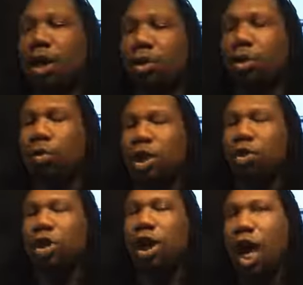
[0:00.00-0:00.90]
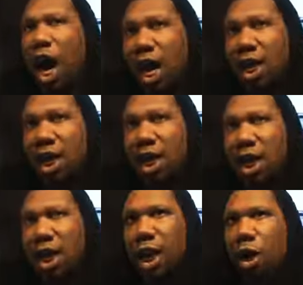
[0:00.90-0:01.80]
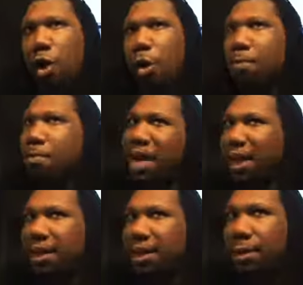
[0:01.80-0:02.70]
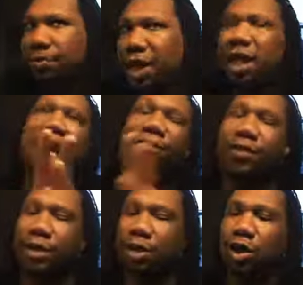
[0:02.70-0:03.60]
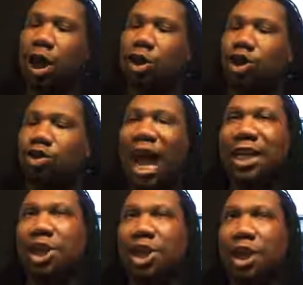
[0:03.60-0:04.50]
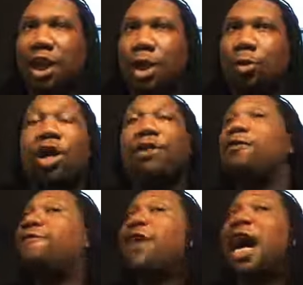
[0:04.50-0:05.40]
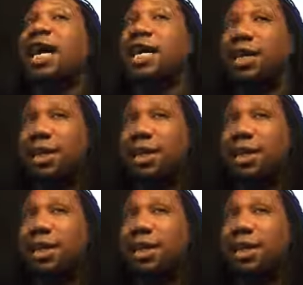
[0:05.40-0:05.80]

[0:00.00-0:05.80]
when you cut or mix something, like for instance, scratching will give you fire.